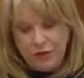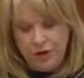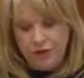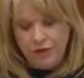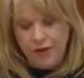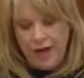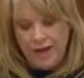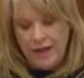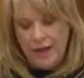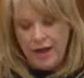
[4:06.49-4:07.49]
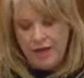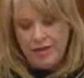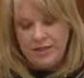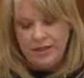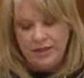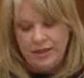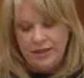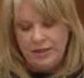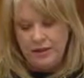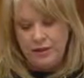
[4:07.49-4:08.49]
On the ground, our Army is
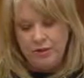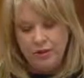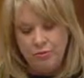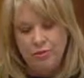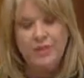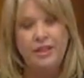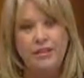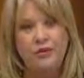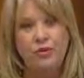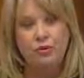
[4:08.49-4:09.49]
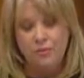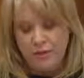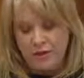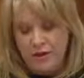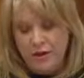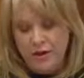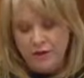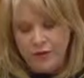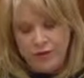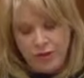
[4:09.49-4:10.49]
getting new protective equipment
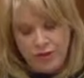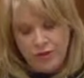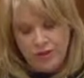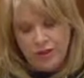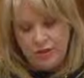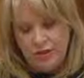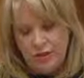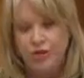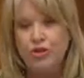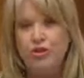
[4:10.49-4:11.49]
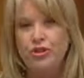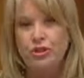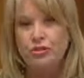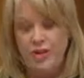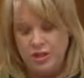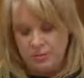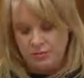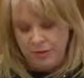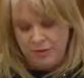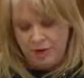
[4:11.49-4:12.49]
for soldiers, including a new generation
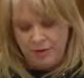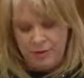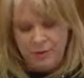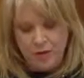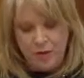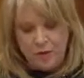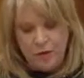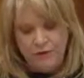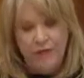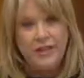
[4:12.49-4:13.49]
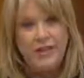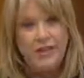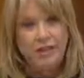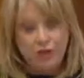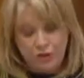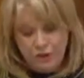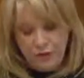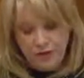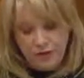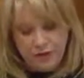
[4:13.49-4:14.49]
body armour. We're funding new
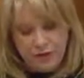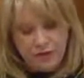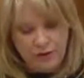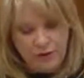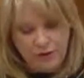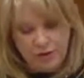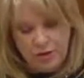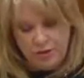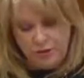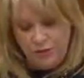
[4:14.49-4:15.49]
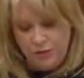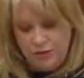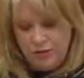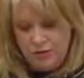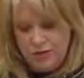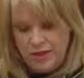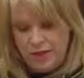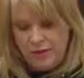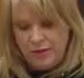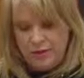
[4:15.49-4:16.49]
vehicles for our Special Force soldiers
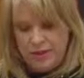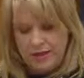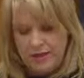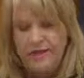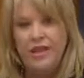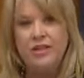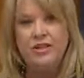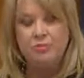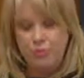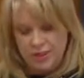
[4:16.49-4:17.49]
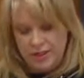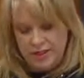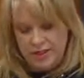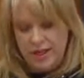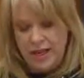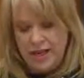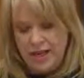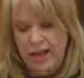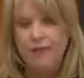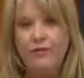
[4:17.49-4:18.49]
and have begun a tender process,
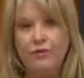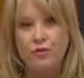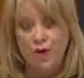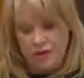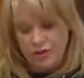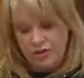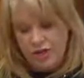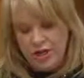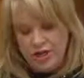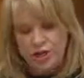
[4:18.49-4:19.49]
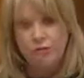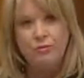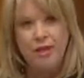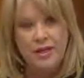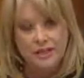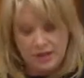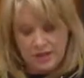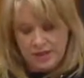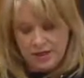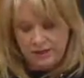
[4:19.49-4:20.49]
Land 400, to replace
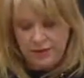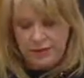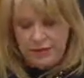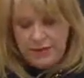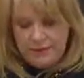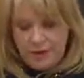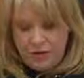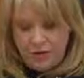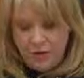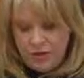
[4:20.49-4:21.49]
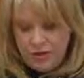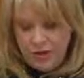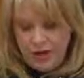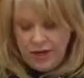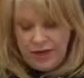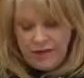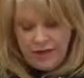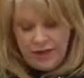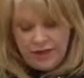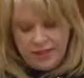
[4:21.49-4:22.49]
ASLAVs. The Royal Australian
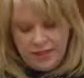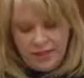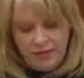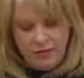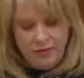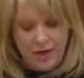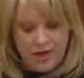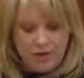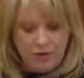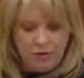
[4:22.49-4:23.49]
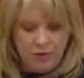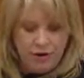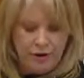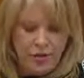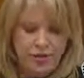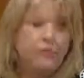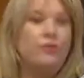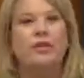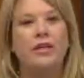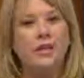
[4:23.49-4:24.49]
Navy is seeing replacement programs
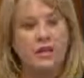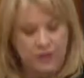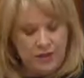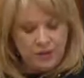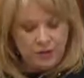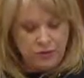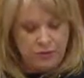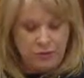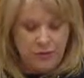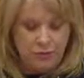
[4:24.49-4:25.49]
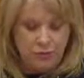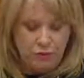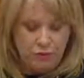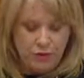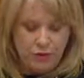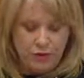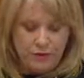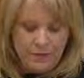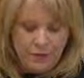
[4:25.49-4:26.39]
for its vessels being brought forward.